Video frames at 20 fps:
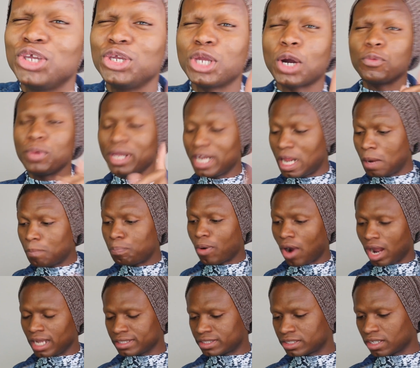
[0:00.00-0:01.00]
Your winning
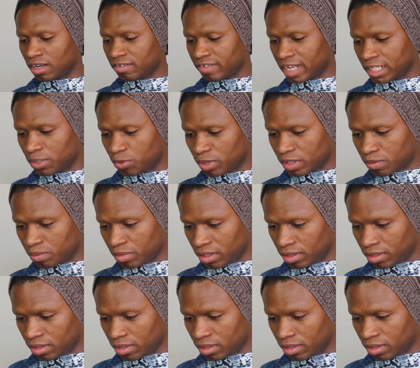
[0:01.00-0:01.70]
points so already with I'm me.